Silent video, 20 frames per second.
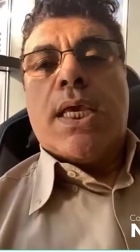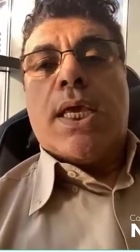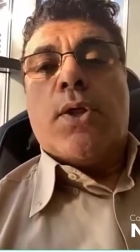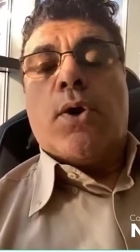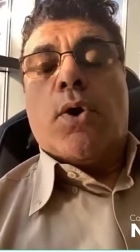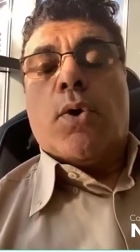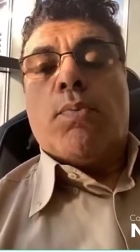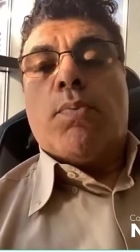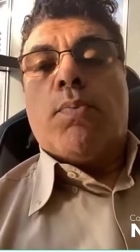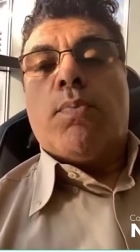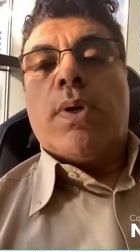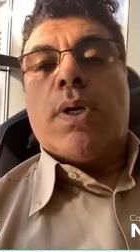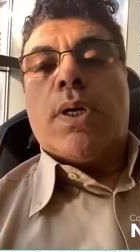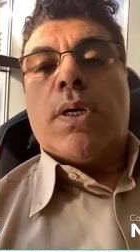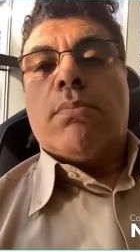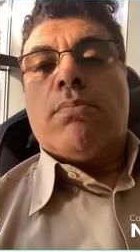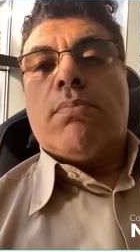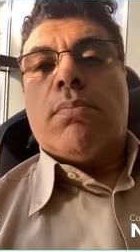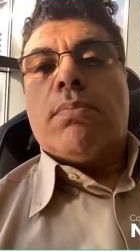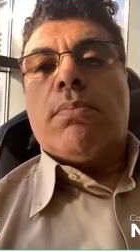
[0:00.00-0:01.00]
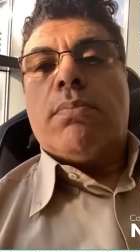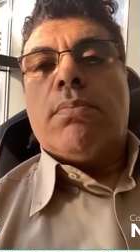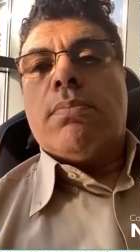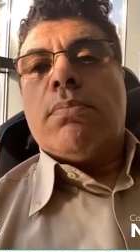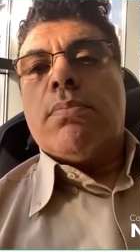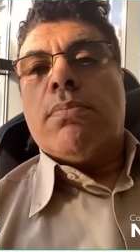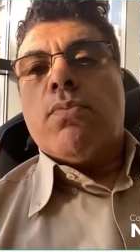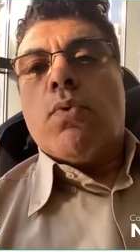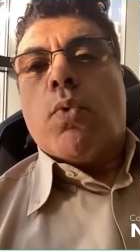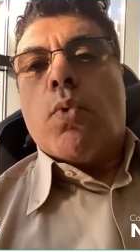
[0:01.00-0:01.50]
you know,
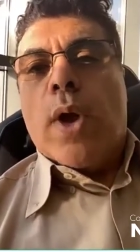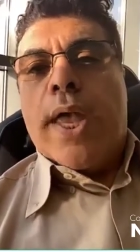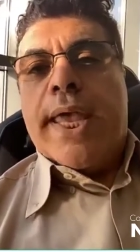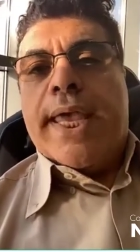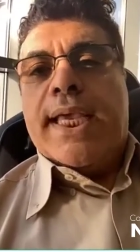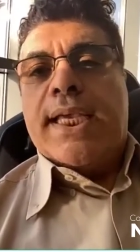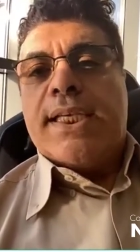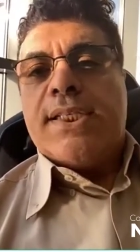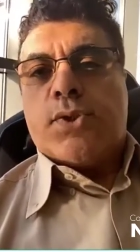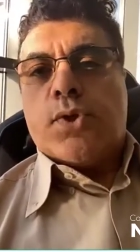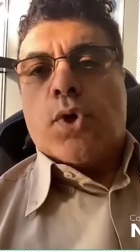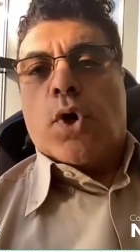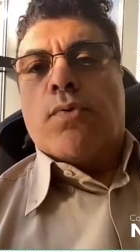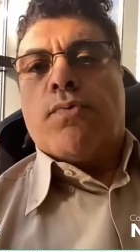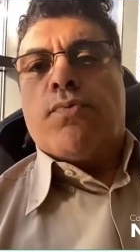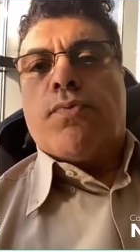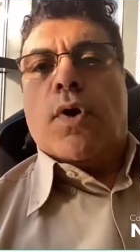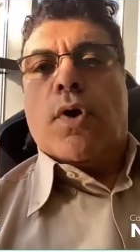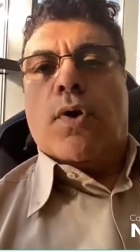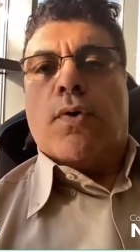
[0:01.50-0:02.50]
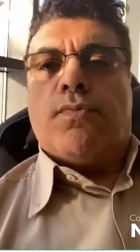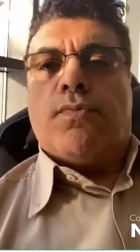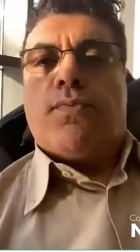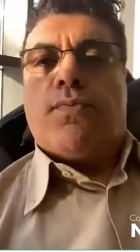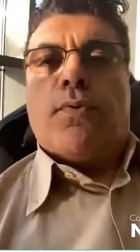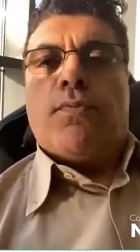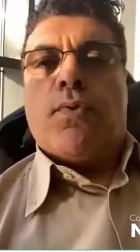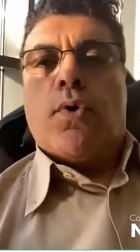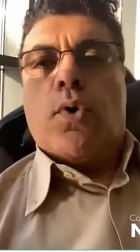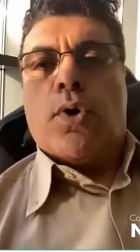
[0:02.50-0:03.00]
ways
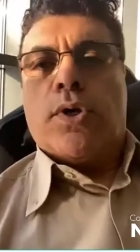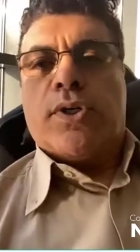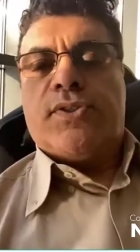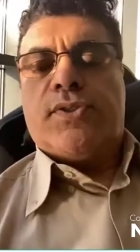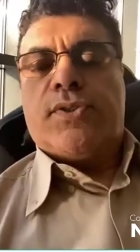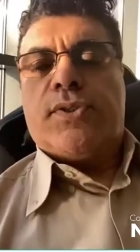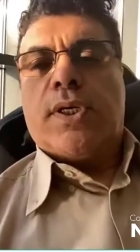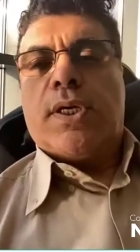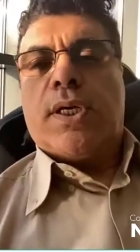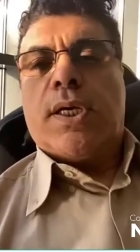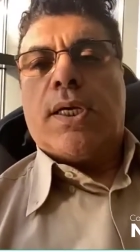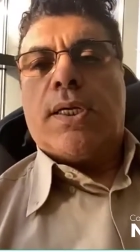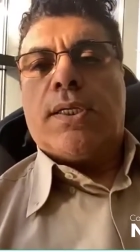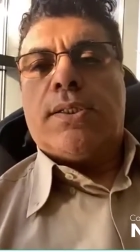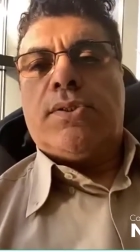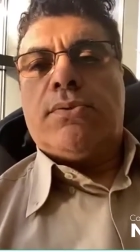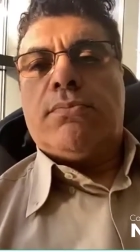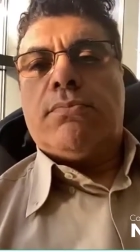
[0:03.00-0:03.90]
of course,